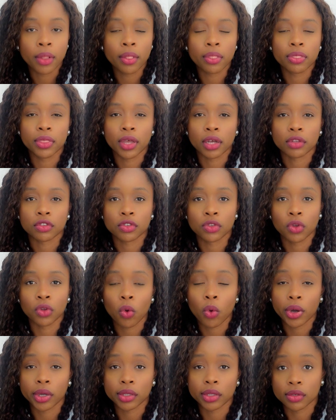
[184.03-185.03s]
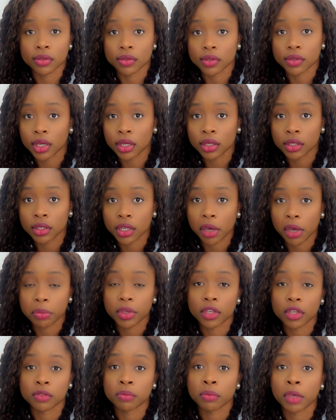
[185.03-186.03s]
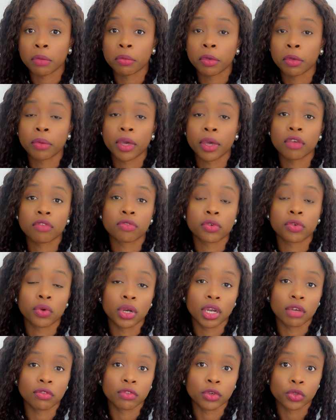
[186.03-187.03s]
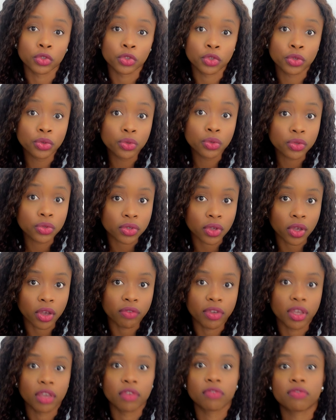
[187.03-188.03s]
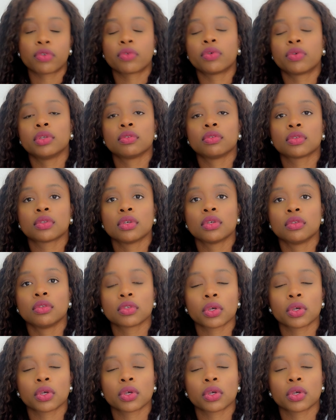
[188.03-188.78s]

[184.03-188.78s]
that's not quite as in-depth as maybe paying for a level 2 survey, for instance.